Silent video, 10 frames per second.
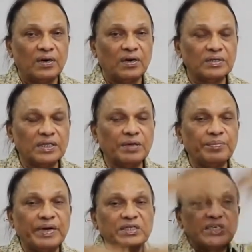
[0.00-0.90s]
or they
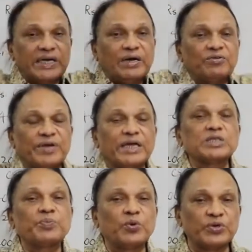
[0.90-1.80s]
must have
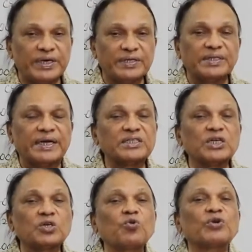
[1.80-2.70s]
exported. That's
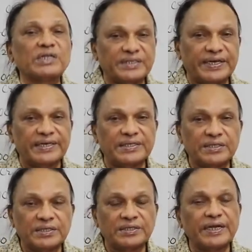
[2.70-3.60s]
the total sales.
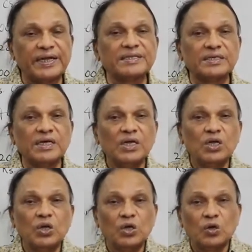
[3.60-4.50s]
Sales,
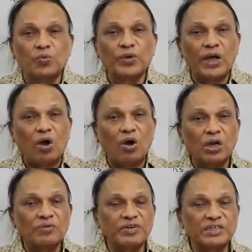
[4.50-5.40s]
we
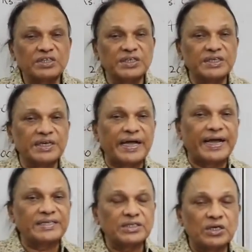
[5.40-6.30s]
always treat it
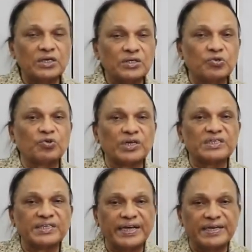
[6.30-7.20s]
as
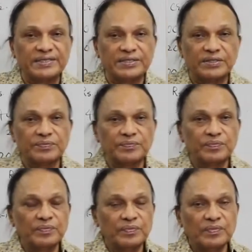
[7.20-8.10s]
total sales
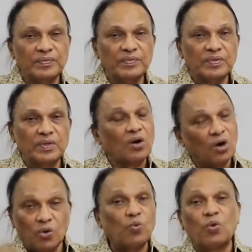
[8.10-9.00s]

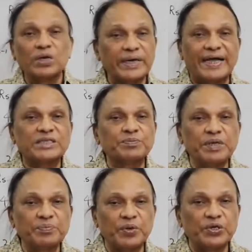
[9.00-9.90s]
or what has
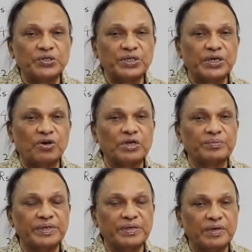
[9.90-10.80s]
been produced in the
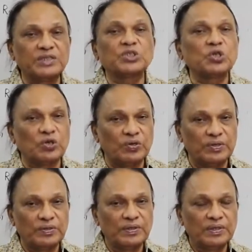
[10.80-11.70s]
economy and
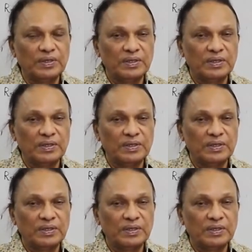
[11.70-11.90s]
sold.